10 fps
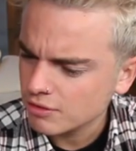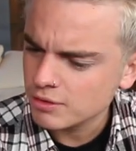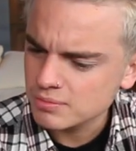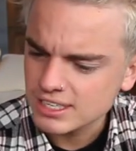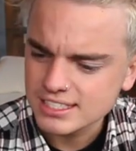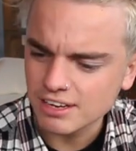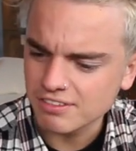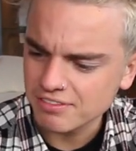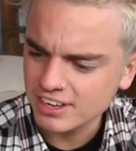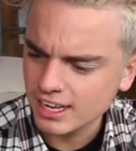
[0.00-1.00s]
I'm from South
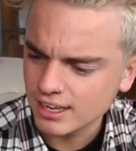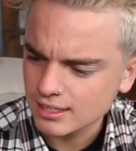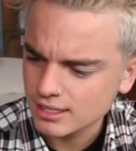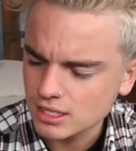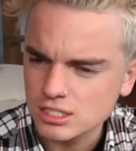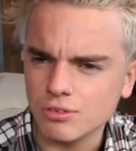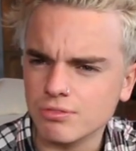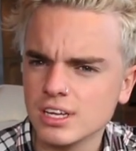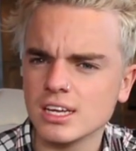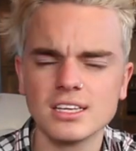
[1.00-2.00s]
Africa. South
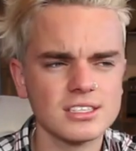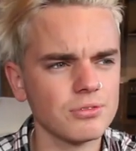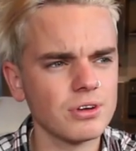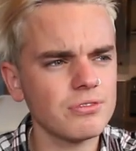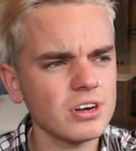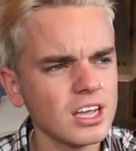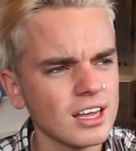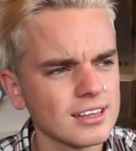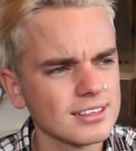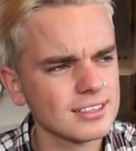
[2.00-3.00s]

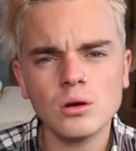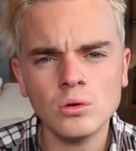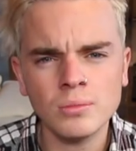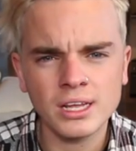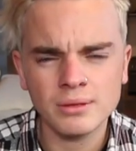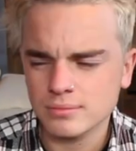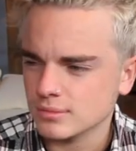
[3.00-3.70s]
Africa. Hello, my name.